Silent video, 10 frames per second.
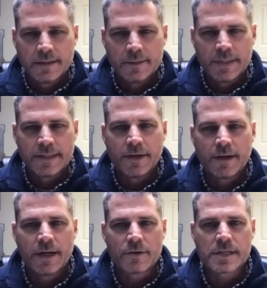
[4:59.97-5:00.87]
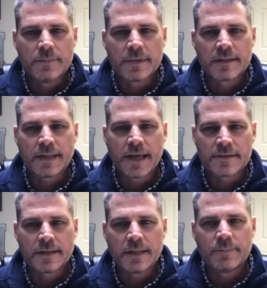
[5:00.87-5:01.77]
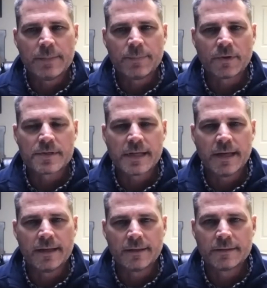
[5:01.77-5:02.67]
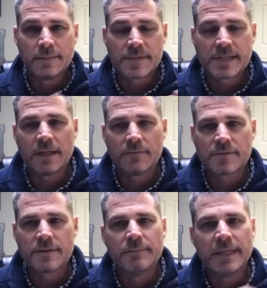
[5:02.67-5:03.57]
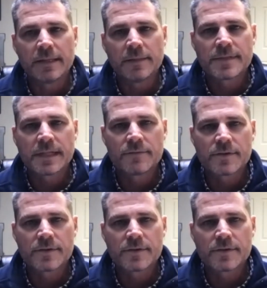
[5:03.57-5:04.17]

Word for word: Uh, but here, here are some of the things that, that people are saying themselves, men themselves are